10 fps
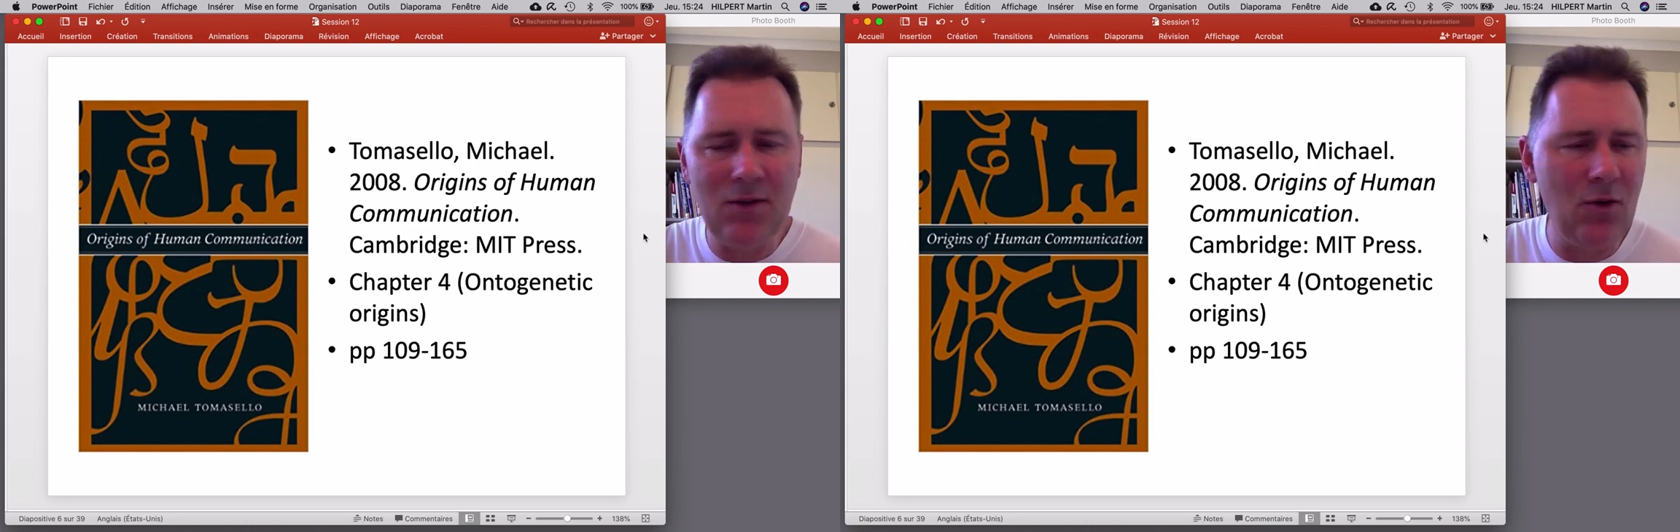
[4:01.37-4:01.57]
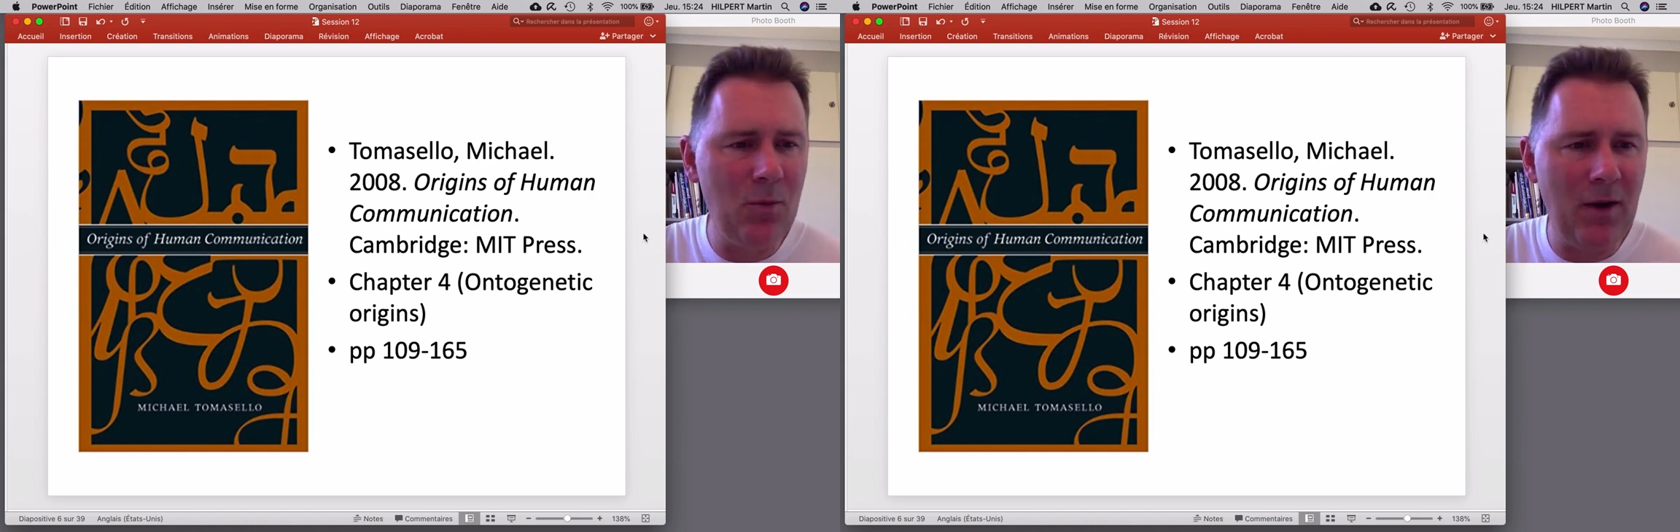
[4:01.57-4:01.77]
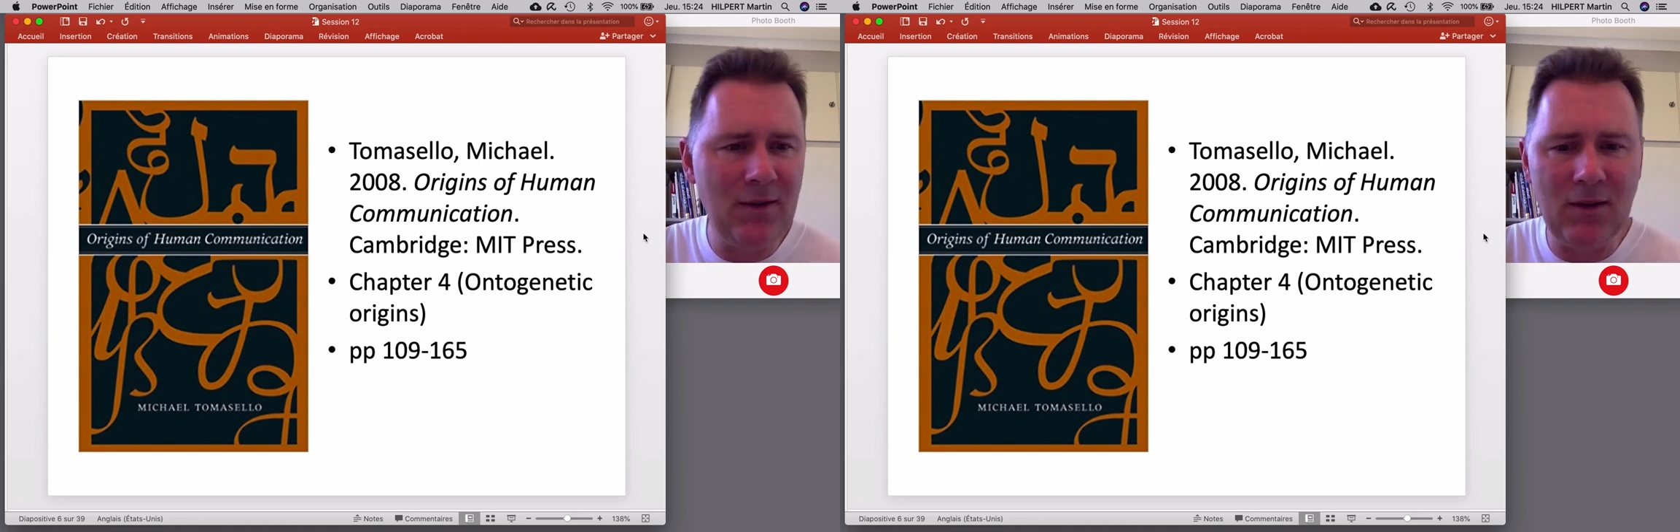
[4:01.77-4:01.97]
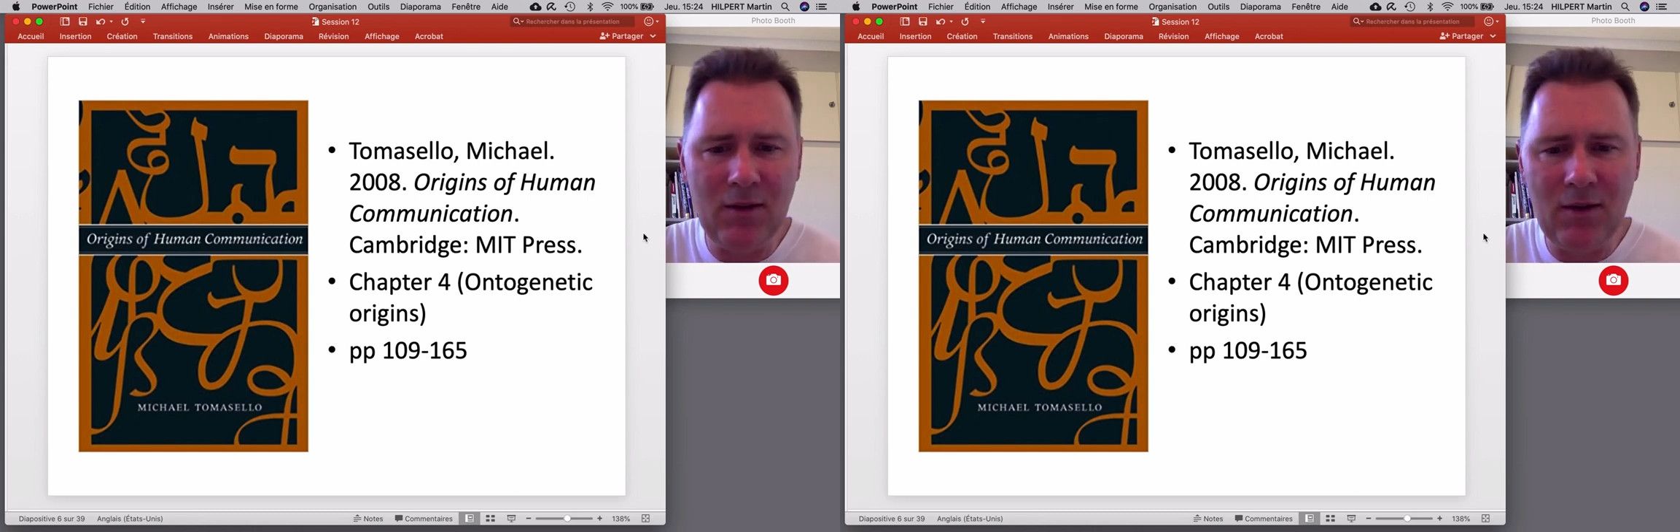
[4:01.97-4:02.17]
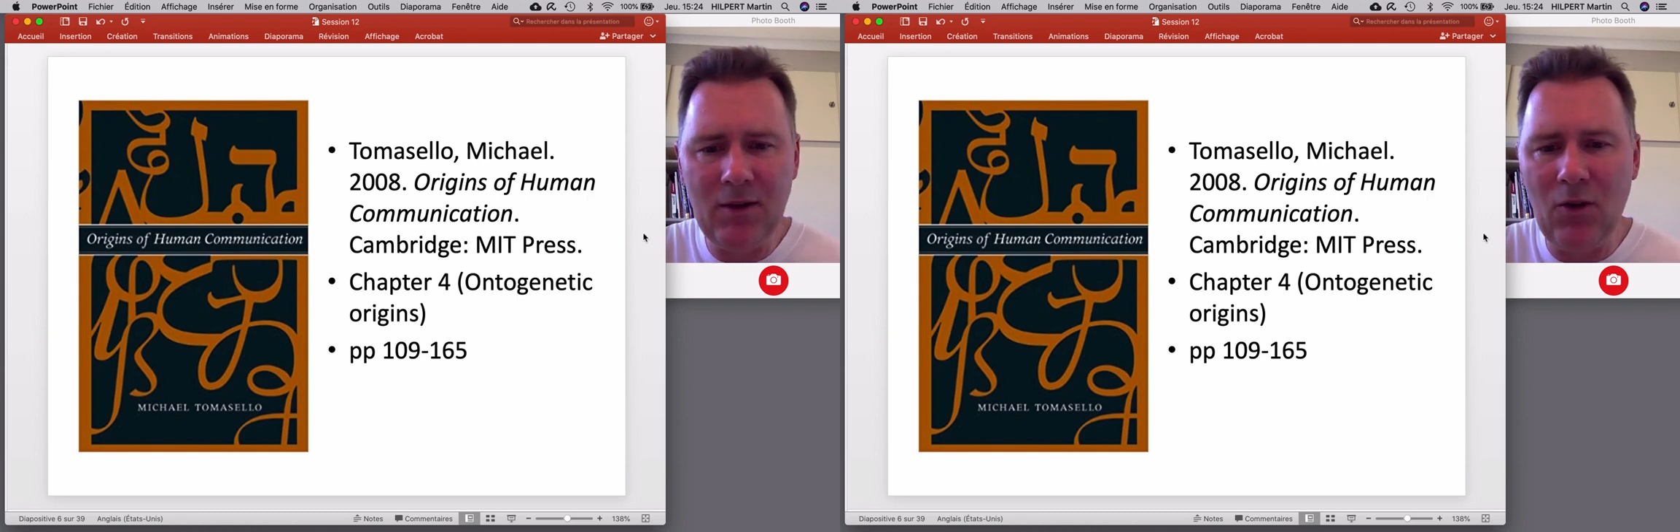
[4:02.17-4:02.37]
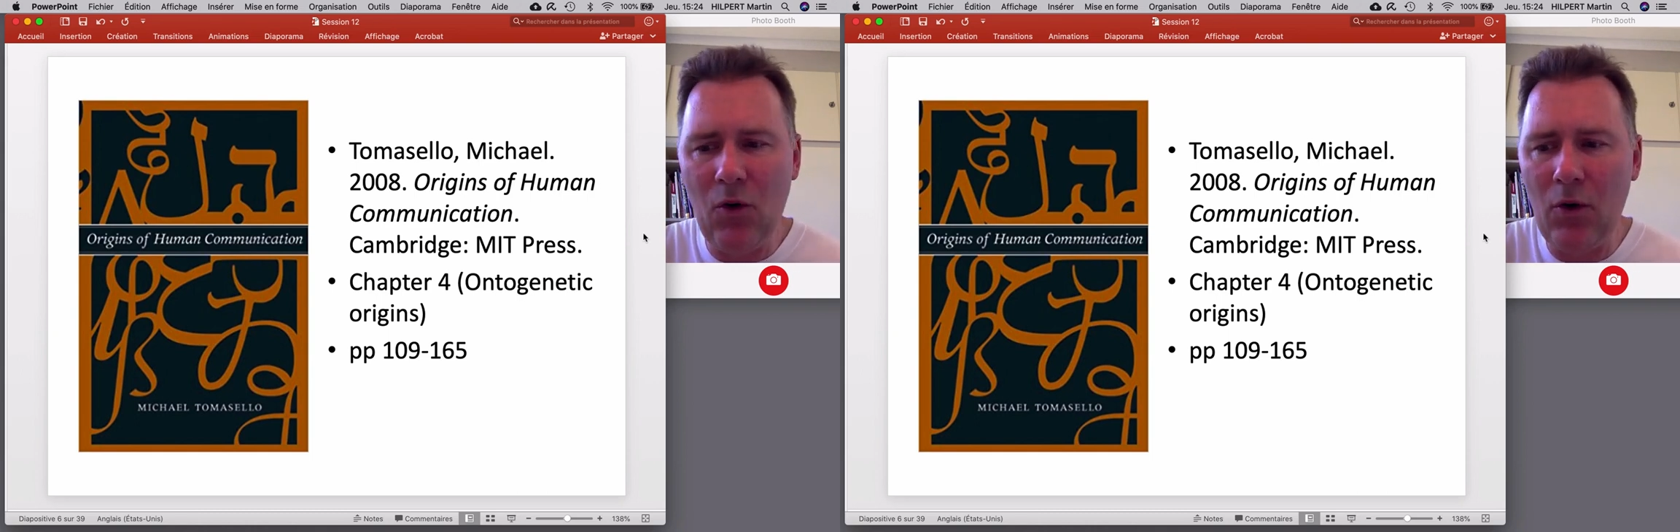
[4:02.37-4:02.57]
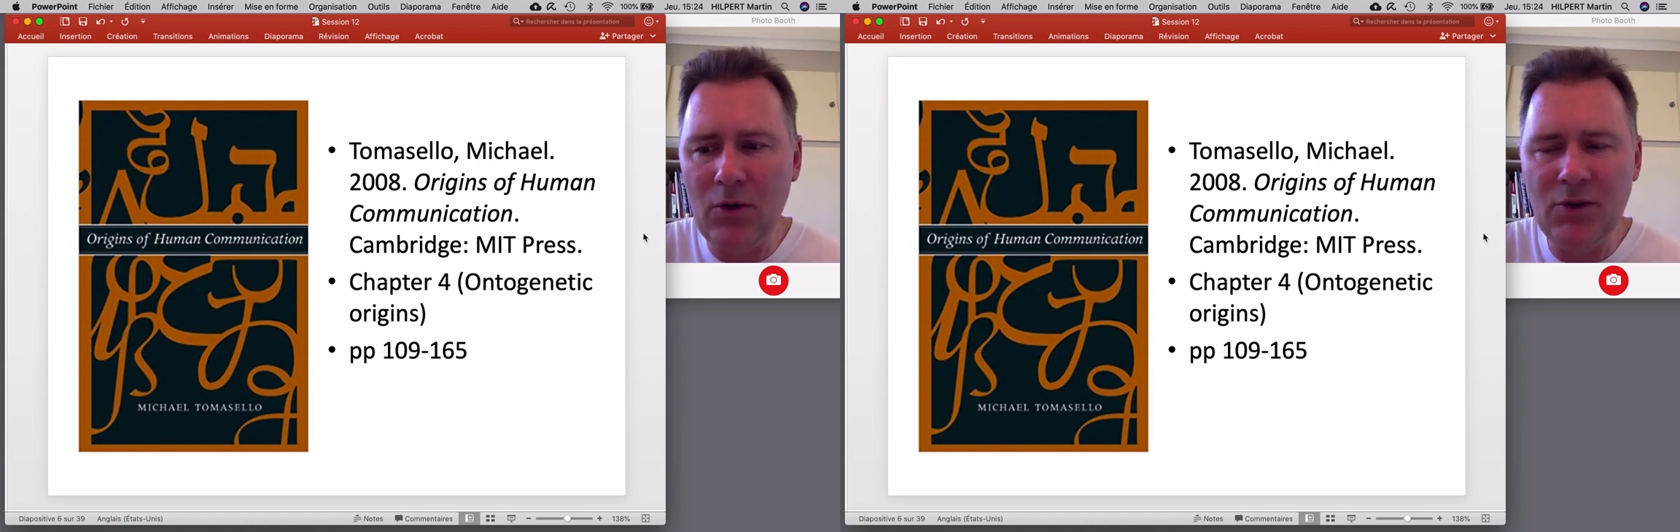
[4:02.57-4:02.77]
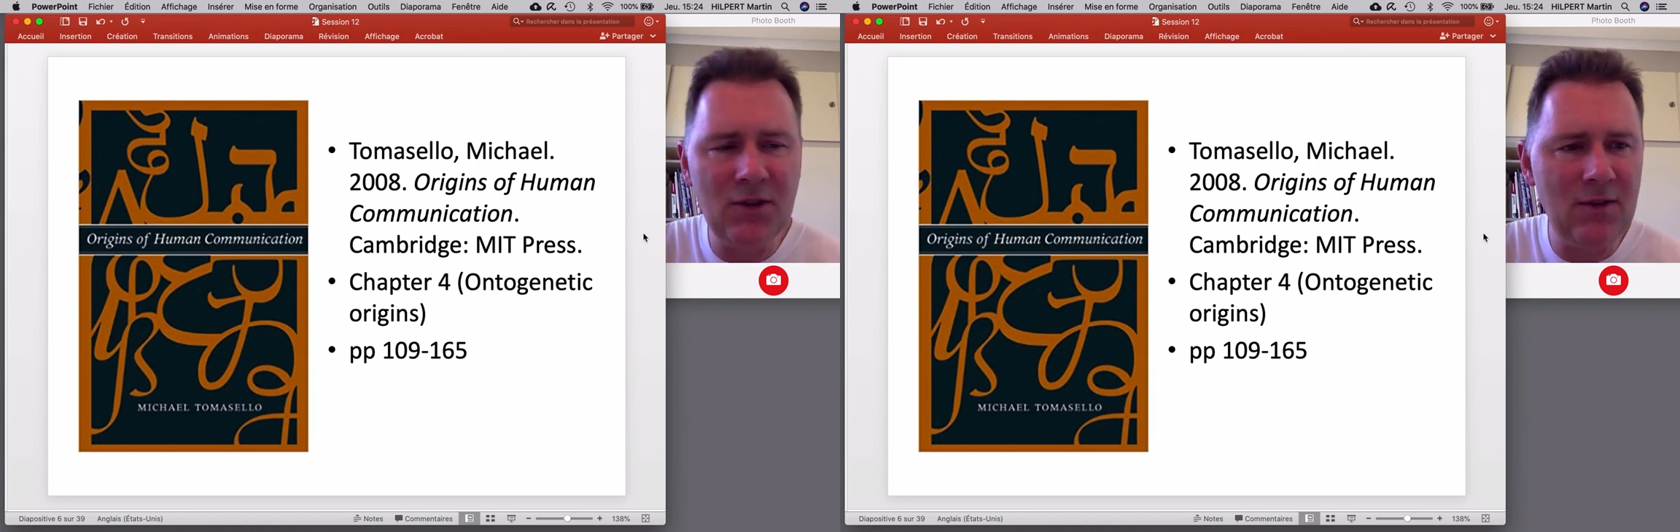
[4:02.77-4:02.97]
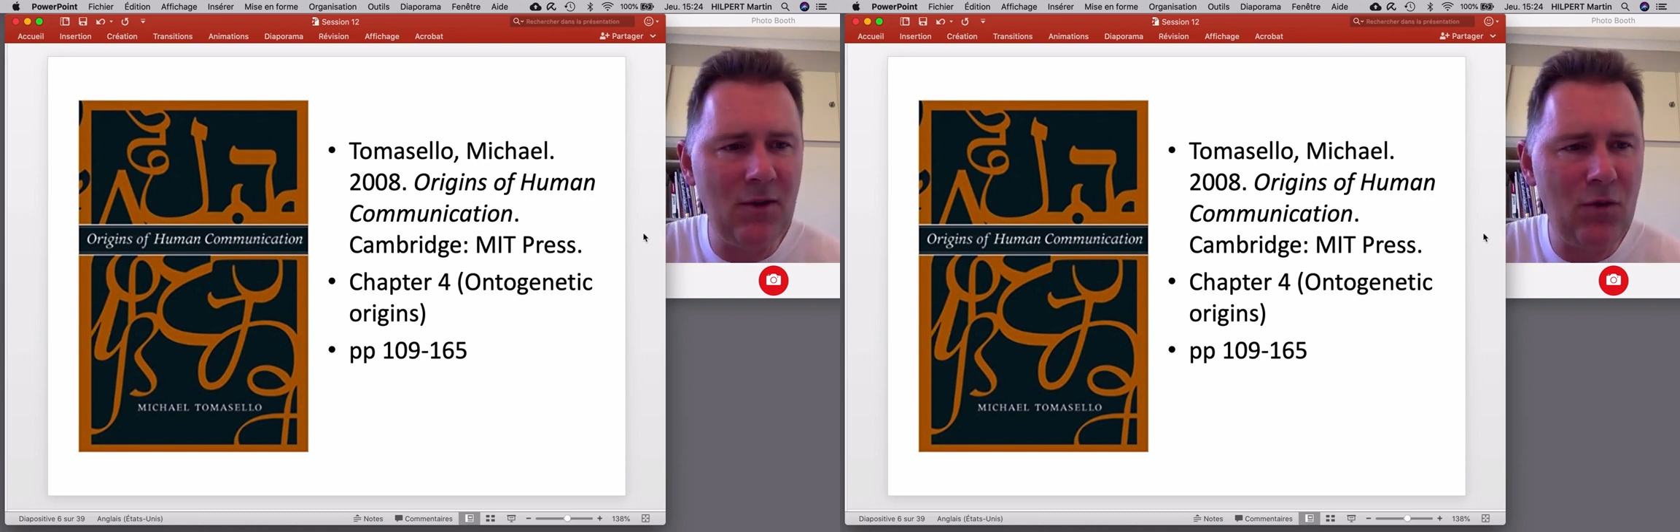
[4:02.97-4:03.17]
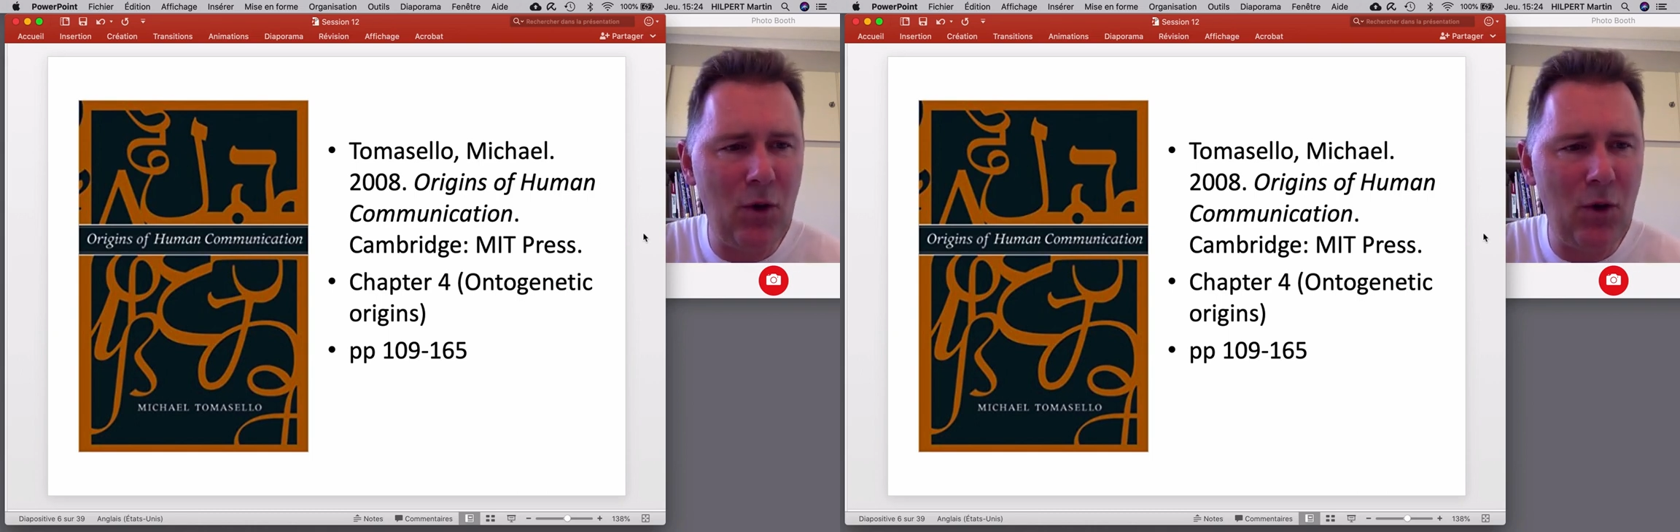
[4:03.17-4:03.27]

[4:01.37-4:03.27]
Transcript: so basically the origins of